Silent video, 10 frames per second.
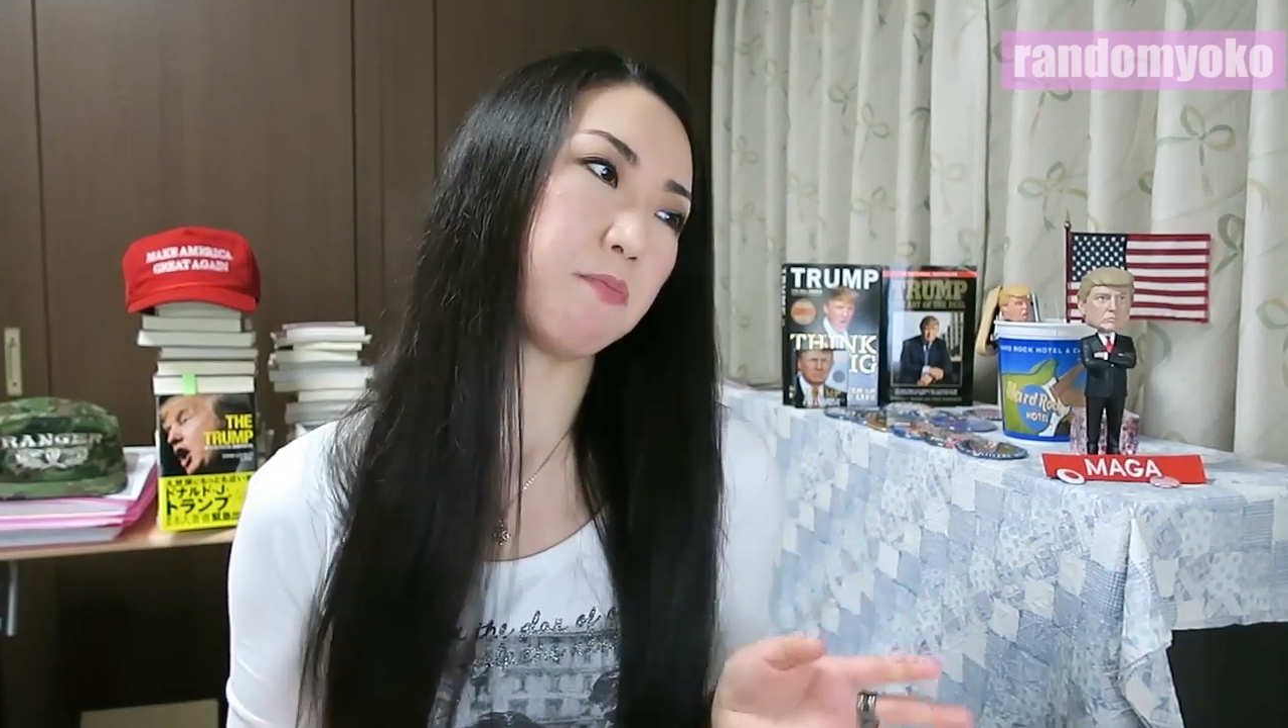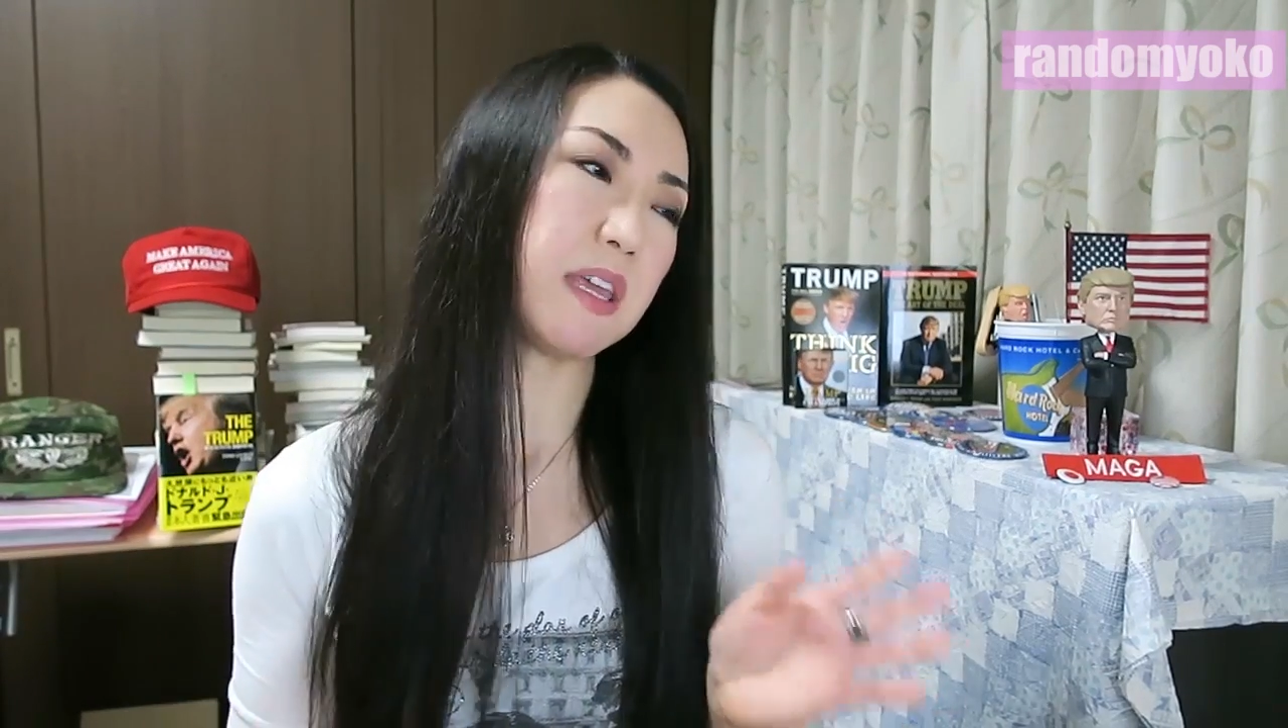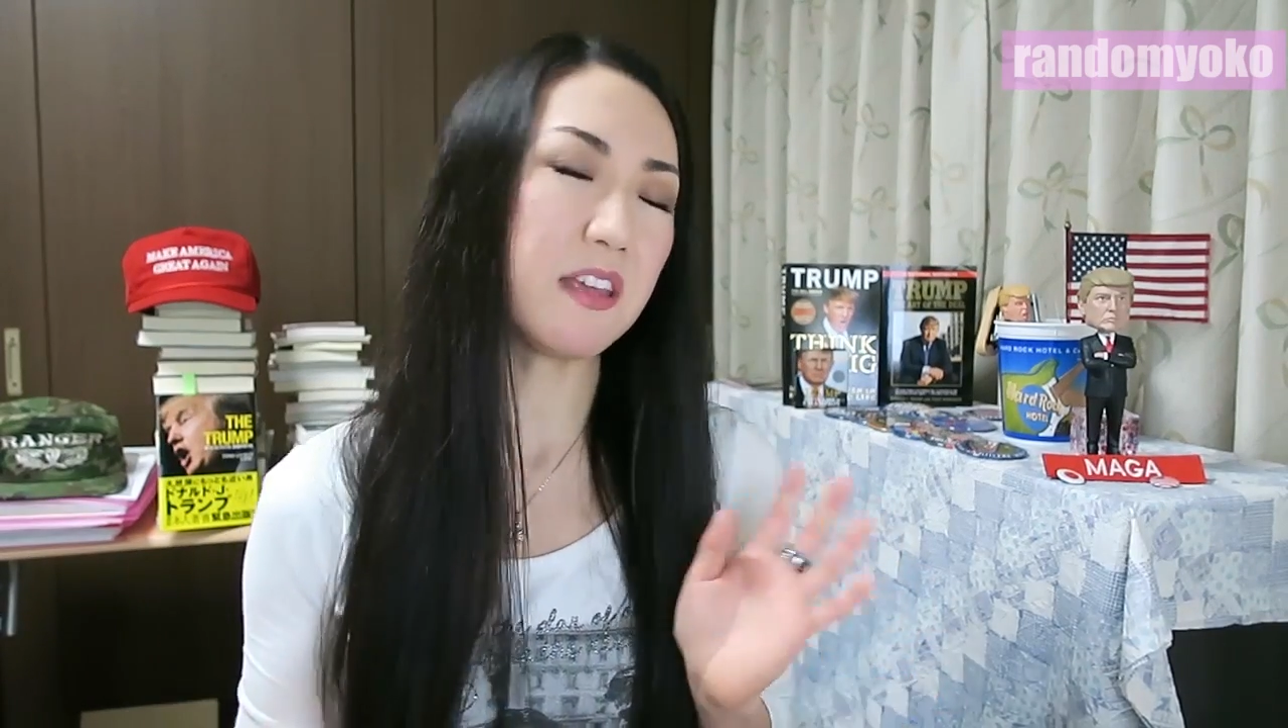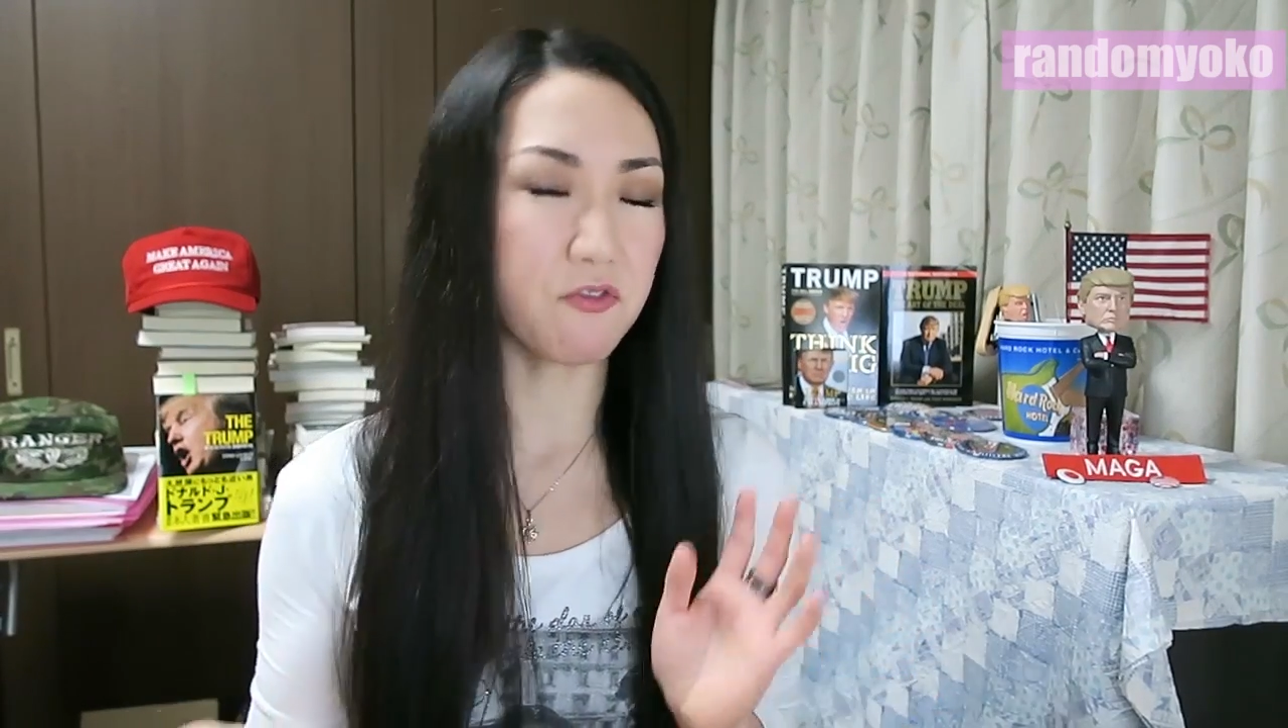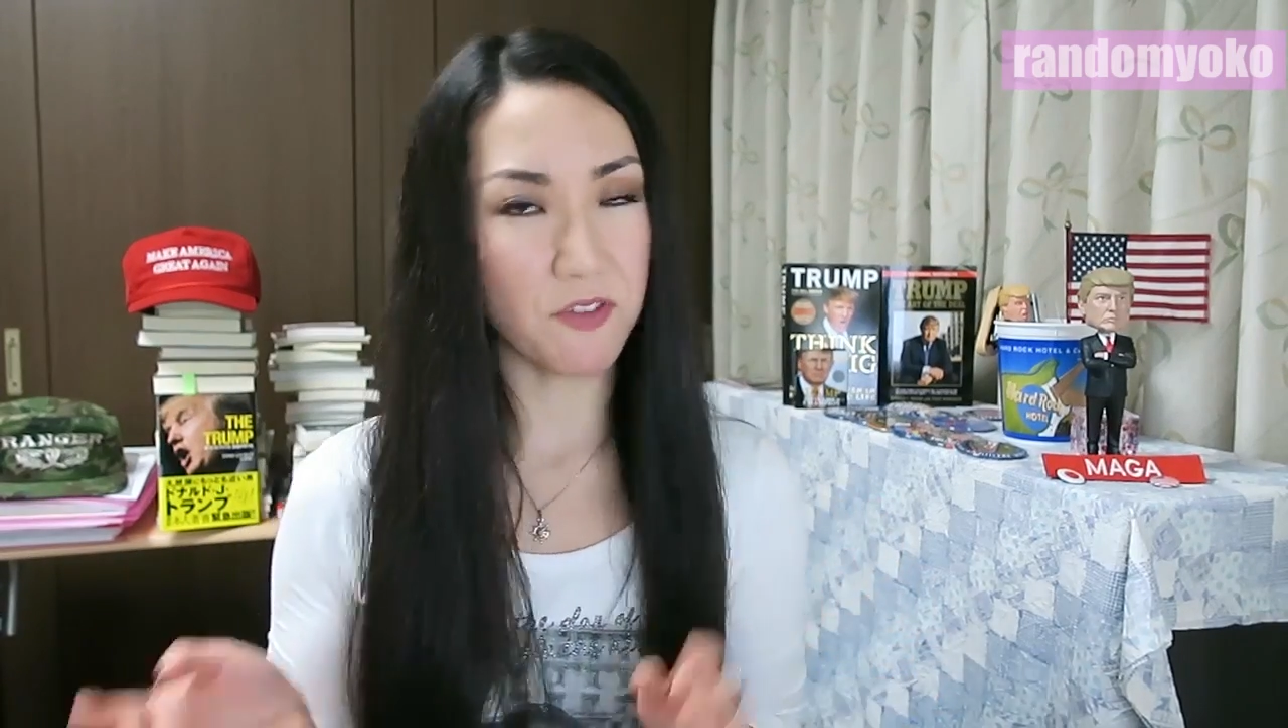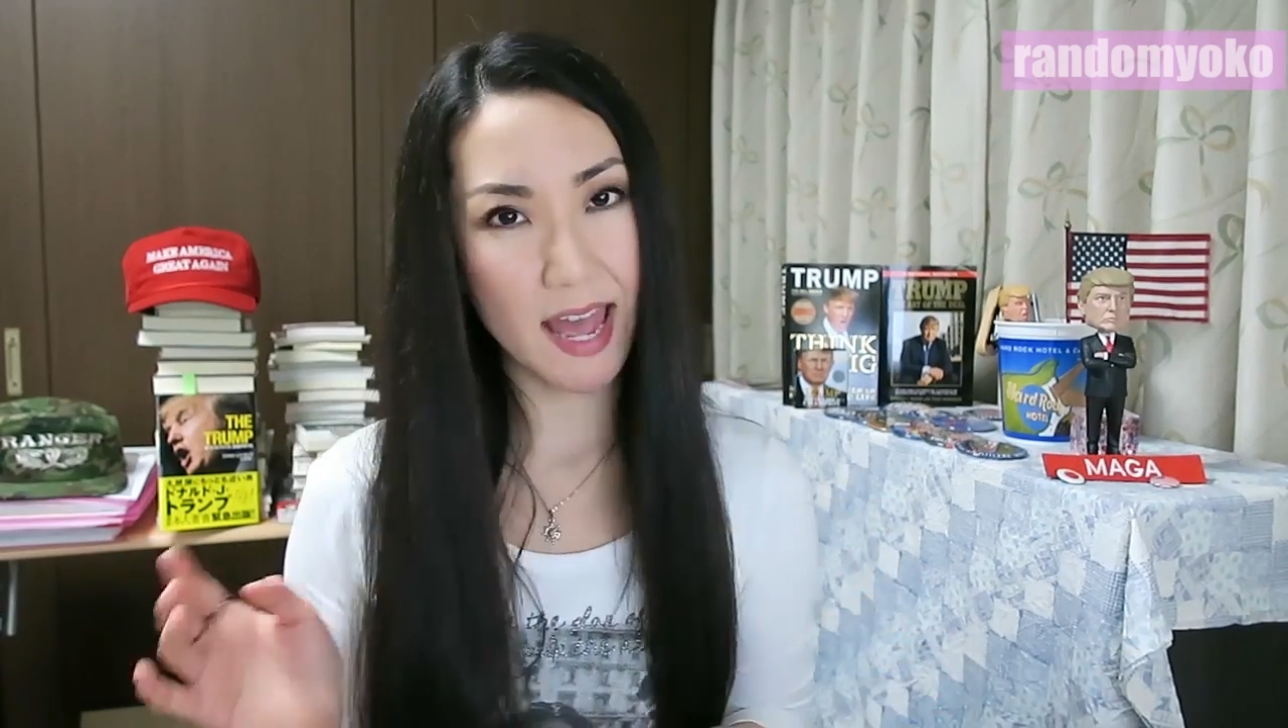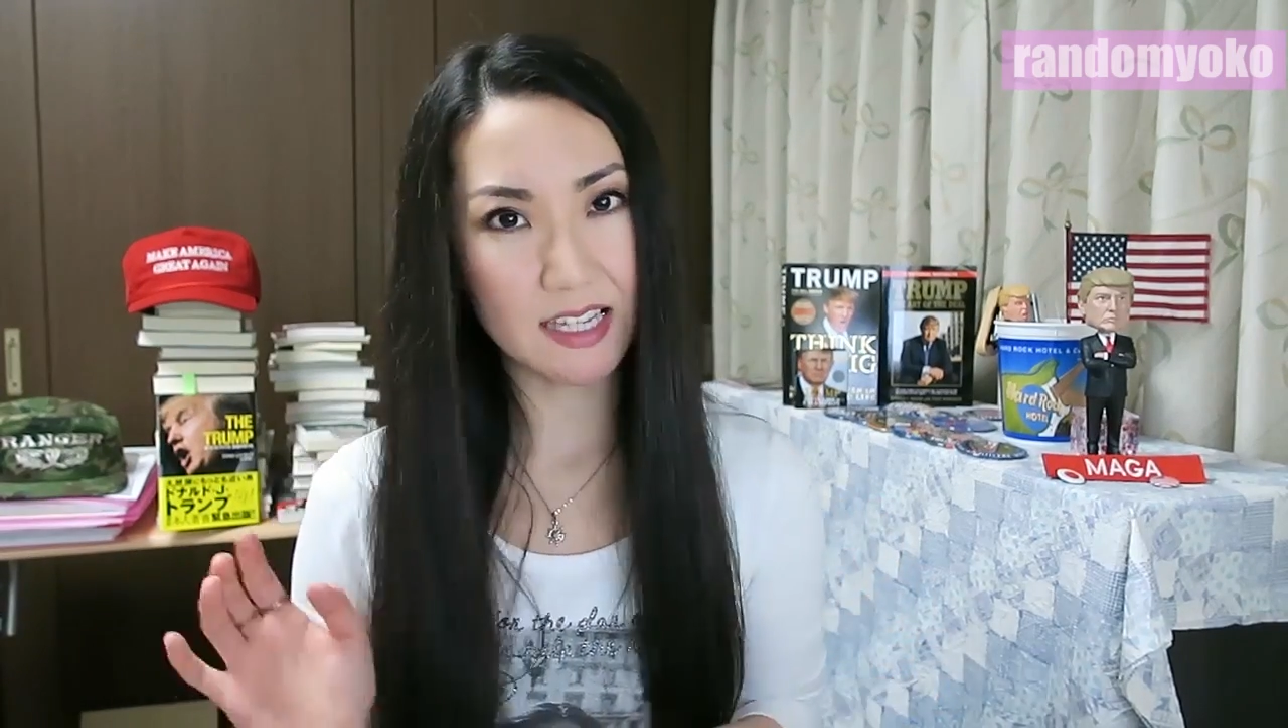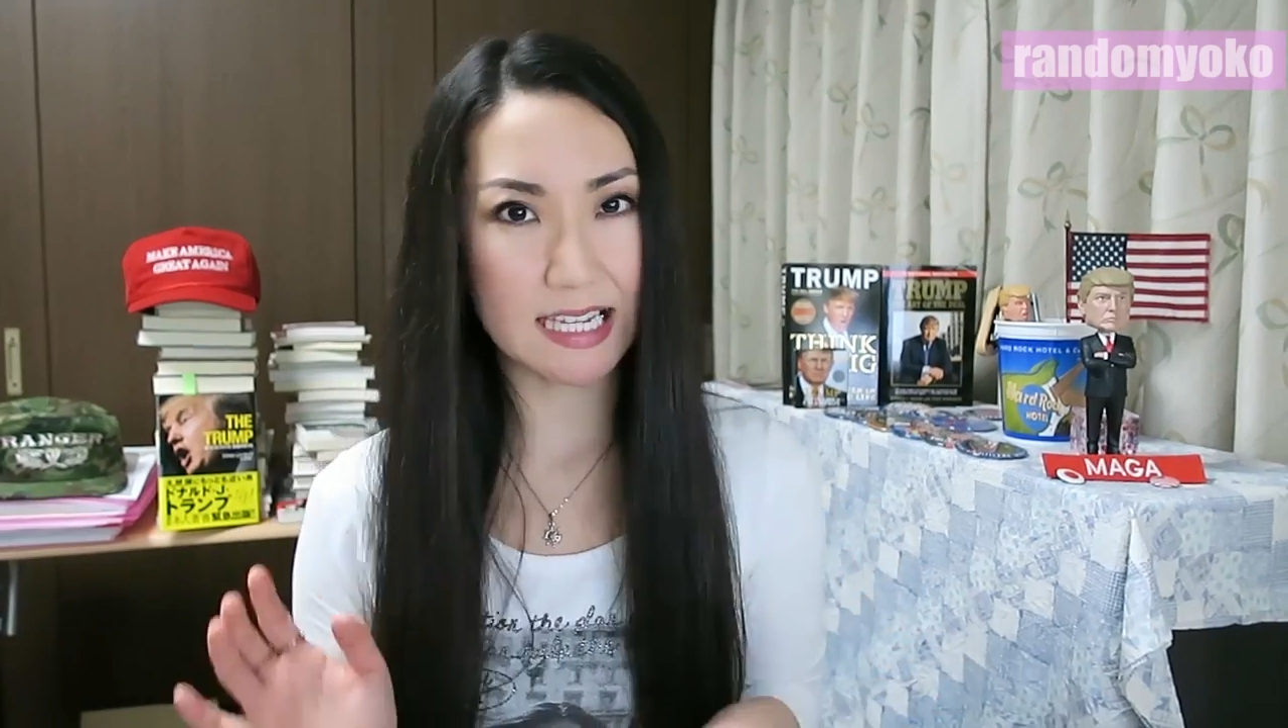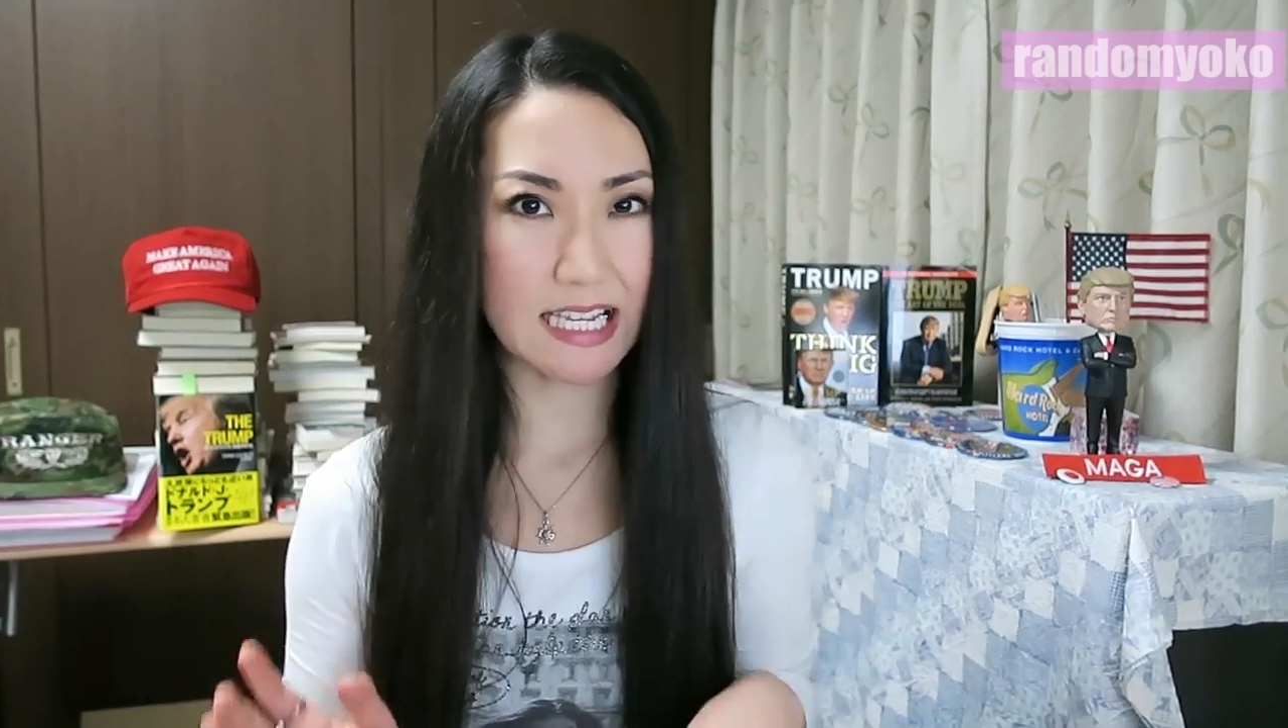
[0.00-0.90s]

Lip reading: being fat